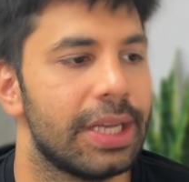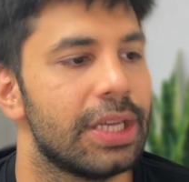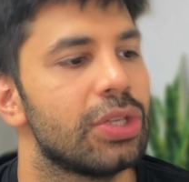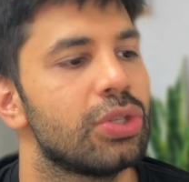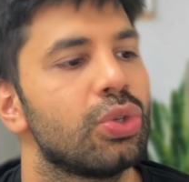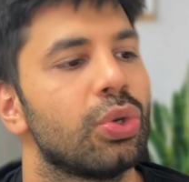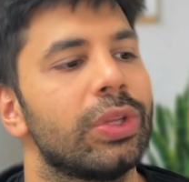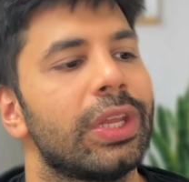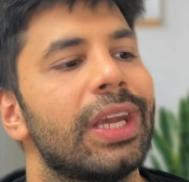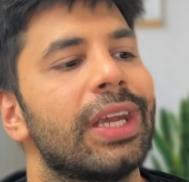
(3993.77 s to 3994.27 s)

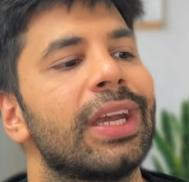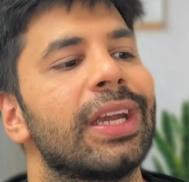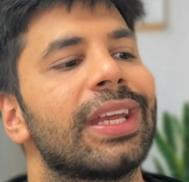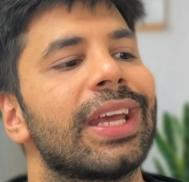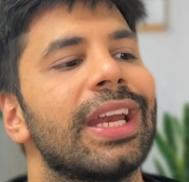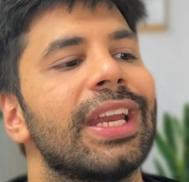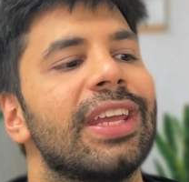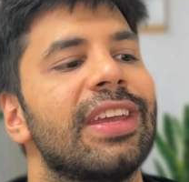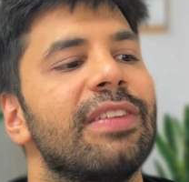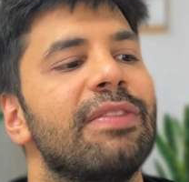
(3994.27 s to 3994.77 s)
so that it
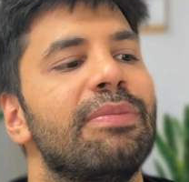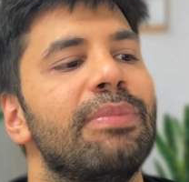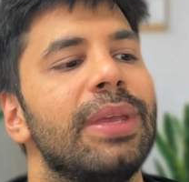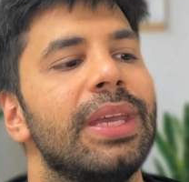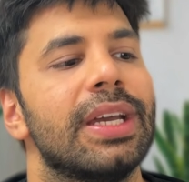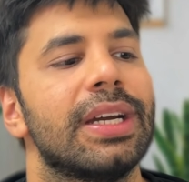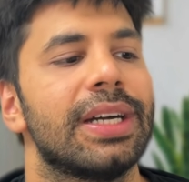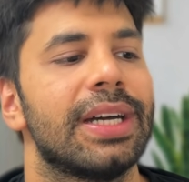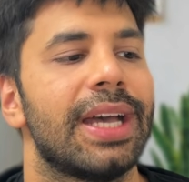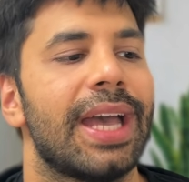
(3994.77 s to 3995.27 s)
can give
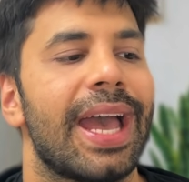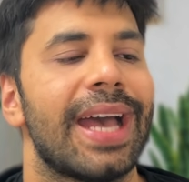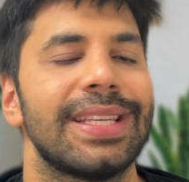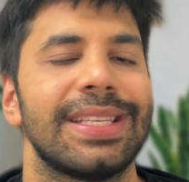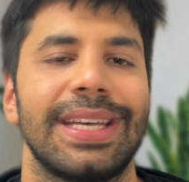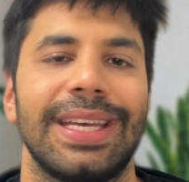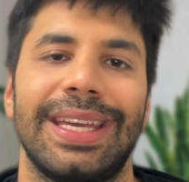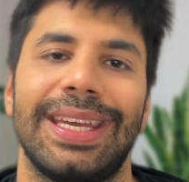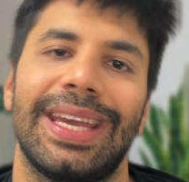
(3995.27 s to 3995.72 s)
me a, as a